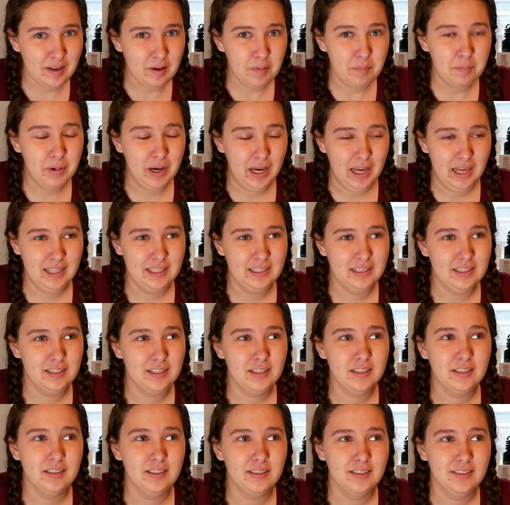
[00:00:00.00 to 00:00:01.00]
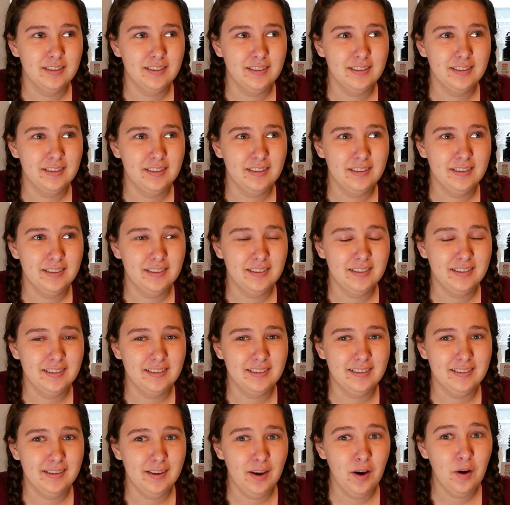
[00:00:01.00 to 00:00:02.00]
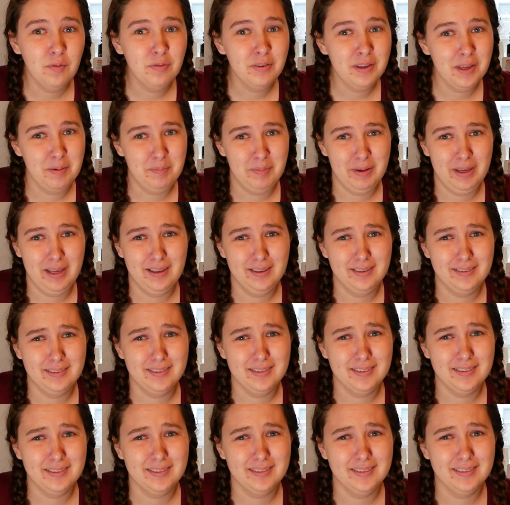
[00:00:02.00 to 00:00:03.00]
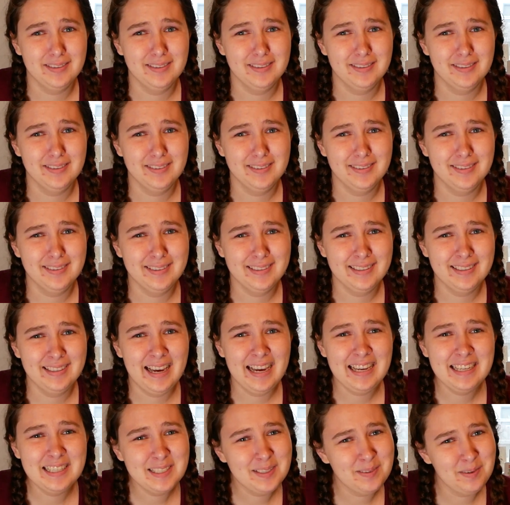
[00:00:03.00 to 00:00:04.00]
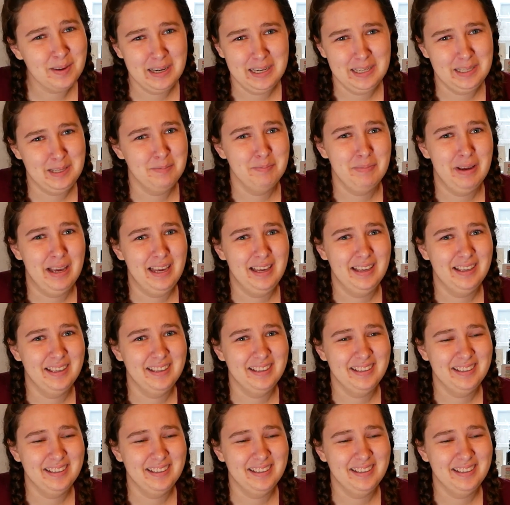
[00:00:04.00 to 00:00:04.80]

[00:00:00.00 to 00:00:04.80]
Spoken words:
but hopefully it bakes. I just want it to bake.